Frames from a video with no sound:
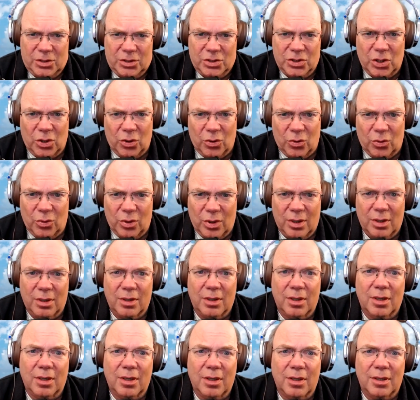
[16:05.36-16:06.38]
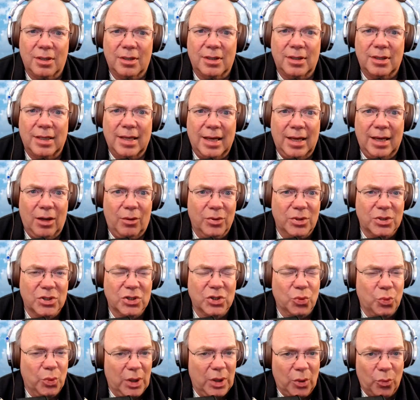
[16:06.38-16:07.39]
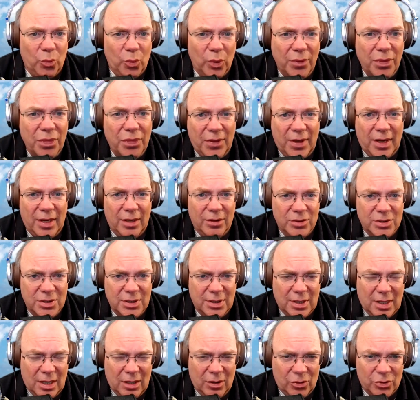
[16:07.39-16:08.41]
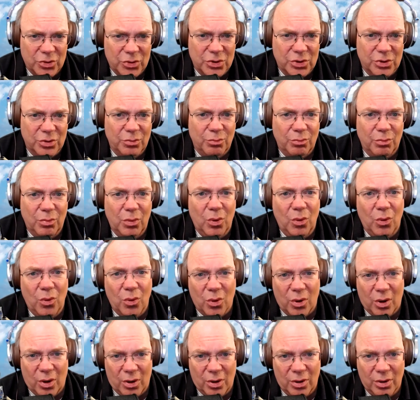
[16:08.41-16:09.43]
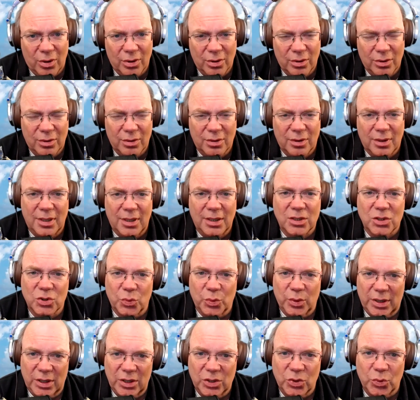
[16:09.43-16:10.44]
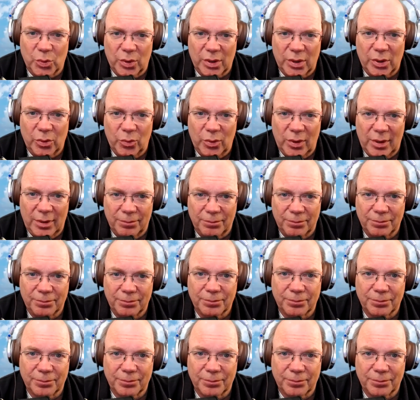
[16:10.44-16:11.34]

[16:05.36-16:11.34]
So now it's $21,000 more in 2021.